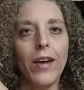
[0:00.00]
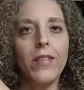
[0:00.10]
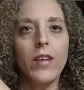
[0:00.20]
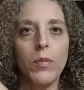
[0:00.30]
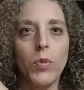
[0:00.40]
I
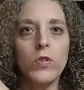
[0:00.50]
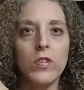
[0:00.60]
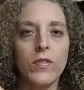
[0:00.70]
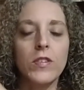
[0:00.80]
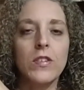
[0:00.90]
think
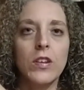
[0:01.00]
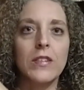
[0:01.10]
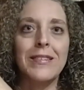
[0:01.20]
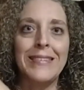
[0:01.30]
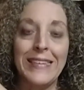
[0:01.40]
most of us
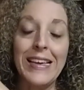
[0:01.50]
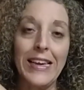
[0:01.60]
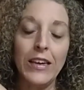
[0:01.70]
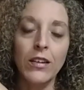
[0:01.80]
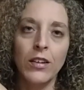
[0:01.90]
could
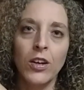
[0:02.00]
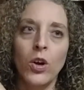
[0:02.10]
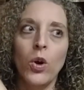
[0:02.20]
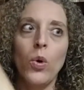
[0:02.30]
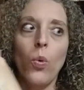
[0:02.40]
see
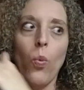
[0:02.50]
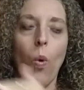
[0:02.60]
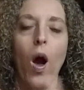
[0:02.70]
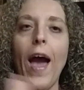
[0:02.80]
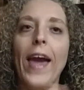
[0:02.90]

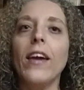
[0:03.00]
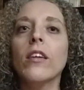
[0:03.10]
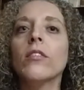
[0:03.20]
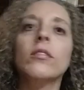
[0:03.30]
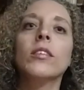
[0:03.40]

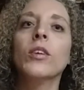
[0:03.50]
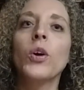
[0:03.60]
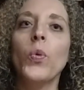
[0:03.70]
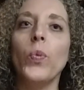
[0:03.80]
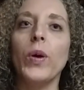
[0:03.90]
why
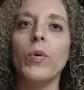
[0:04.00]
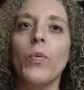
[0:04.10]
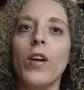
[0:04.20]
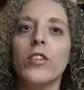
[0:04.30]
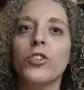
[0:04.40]
we
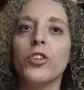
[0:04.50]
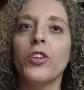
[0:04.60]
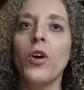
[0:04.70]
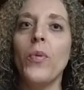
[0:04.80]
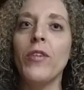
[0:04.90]
would want to
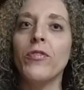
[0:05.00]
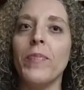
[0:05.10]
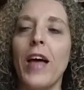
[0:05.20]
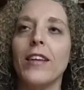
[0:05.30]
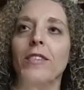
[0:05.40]
turn away
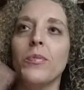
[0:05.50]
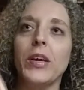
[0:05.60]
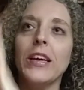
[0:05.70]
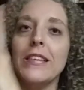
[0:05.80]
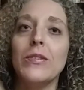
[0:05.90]
from that,
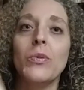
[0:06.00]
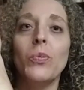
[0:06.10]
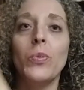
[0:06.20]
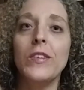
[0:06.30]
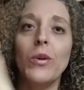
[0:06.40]
because
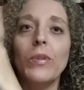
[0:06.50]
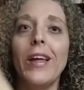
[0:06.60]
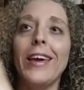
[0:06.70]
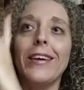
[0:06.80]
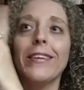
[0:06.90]
we don't
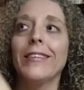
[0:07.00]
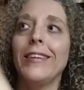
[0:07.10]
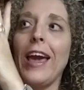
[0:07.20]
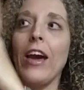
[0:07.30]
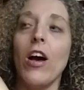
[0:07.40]
like
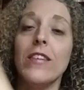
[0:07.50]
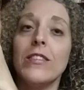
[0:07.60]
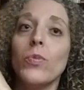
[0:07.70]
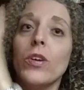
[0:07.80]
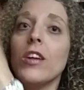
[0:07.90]

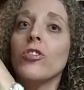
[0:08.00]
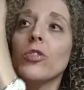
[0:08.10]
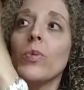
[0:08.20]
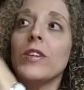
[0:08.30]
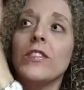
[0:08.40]
chaos and we're not
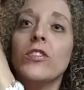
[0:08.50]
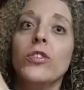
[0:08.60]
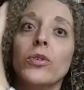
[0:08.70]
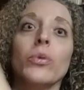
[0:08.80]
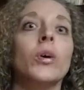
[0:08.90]
sure what to
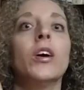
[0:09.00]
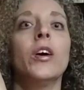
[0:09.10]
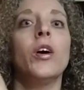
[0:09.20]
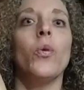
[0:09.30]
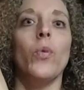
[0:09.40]
do
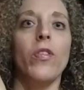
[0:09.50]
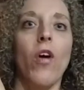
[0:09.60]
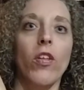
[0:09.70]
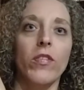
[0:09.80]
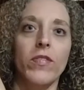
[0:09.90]
with
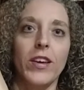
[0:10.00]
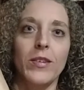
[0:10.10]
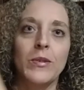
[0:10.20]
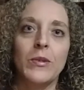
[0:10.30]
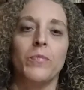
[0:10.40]
all of
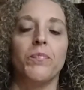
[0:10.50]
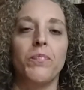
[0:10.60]
this.